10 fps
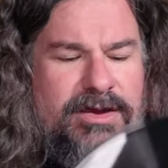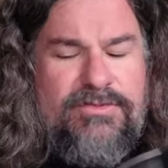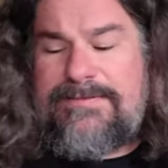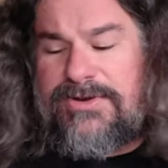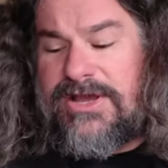
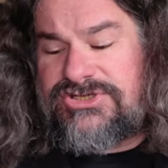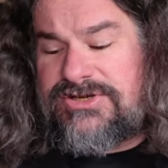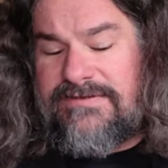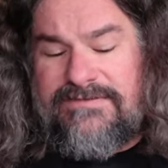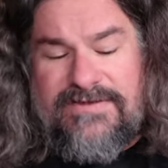
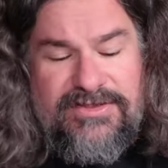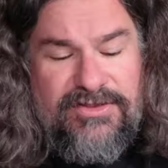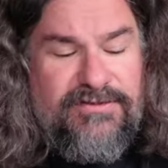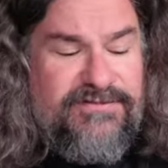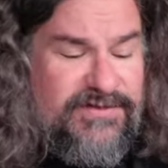reproduction of lower